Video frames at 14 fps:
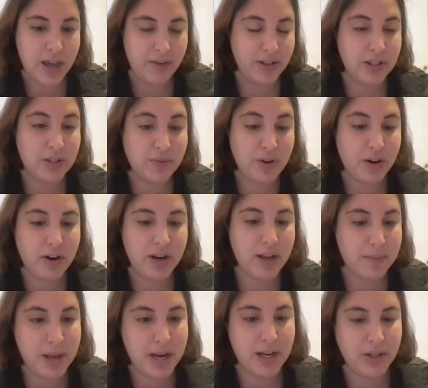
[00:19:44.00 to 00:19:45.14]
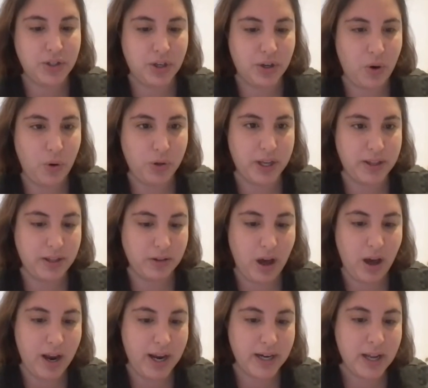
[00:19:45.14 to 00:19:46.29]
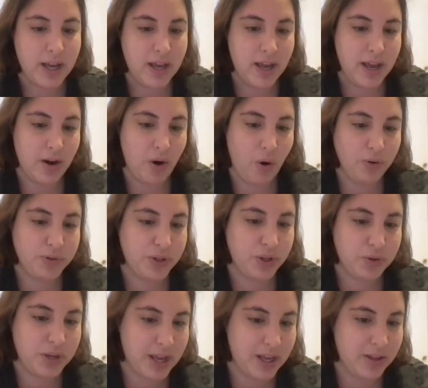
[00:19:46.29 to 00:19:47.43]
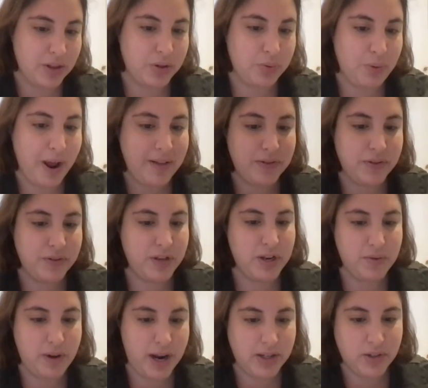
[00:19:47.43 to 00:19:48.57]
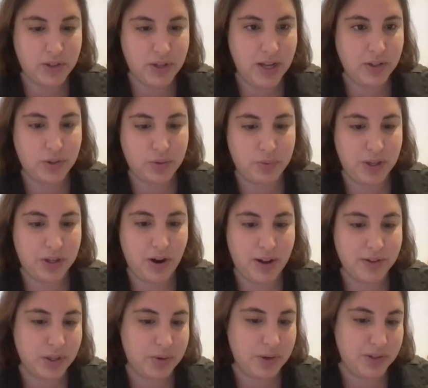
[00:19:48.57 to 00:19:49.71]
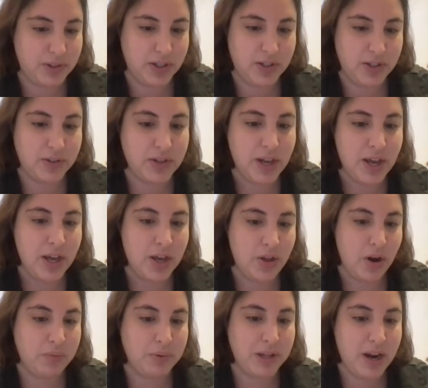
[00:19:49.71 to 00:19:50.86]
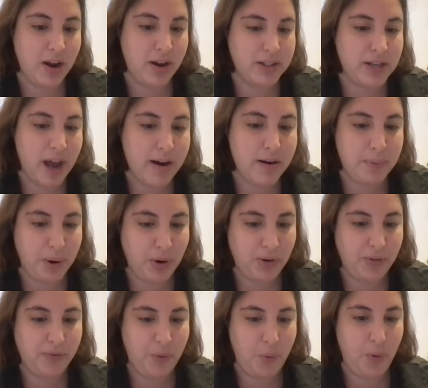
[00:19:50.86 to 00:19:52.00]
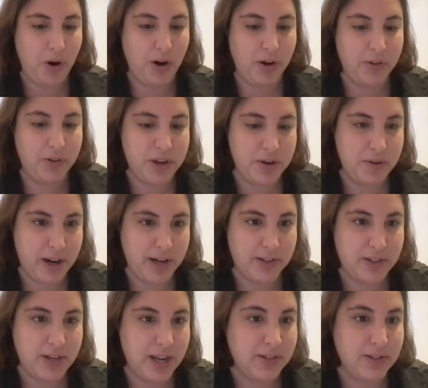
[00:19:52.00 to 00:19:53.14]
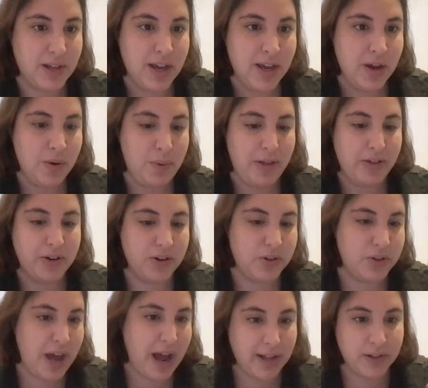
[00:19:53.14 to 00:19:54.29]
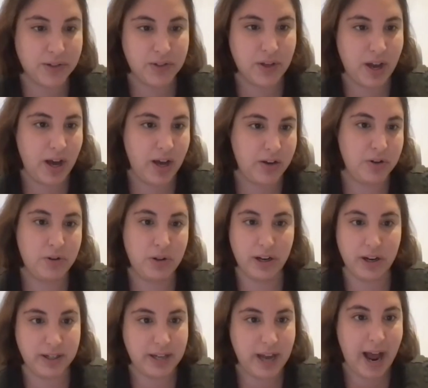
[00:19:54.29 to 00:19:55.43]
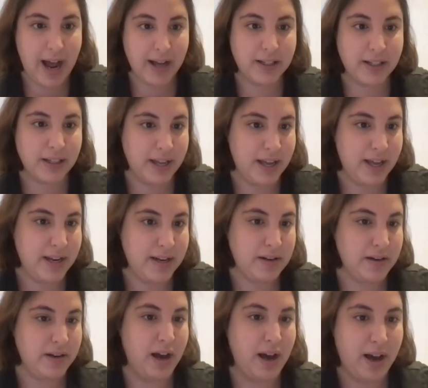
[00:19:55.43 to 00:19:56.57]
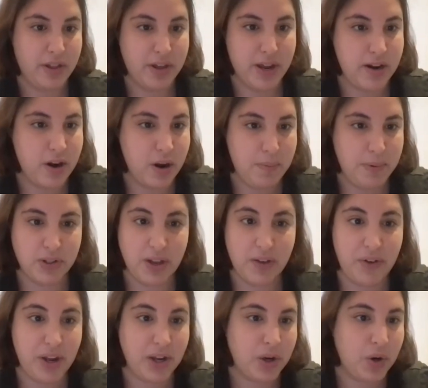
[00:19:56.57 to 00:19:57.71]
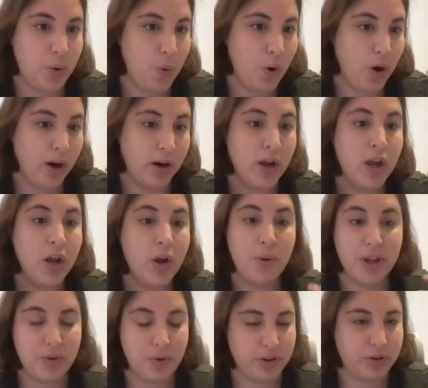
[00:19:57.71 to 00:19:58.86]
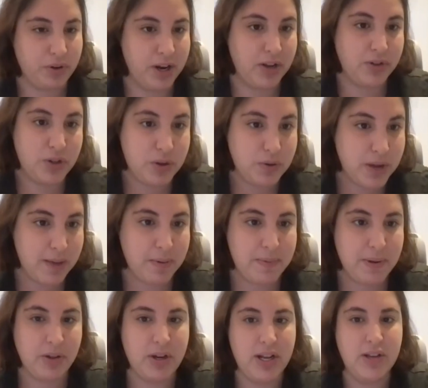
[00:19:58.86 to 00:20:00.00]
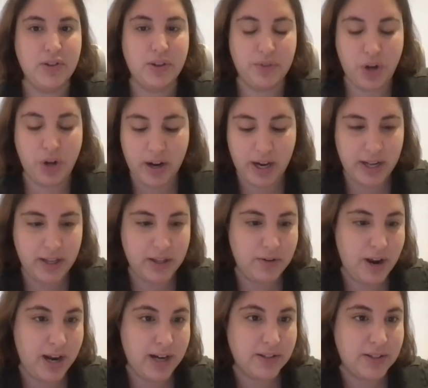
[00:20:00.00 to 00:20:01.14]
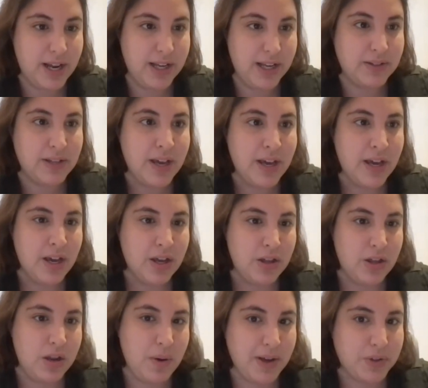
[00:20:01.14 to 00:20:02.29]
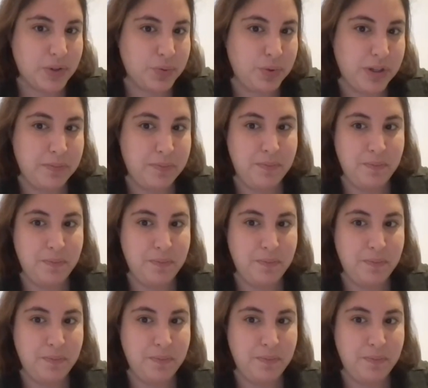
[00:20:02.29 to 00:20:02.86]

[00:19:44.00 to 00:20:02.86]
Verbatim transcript: if it's very committed to holding the line, it also can threaten the United States with consequences that are really untenable for the United States, whether that's a nuclear attack in the Indo-Pacific or with North Korea's new capabilities of targeting the United States. The U.S. would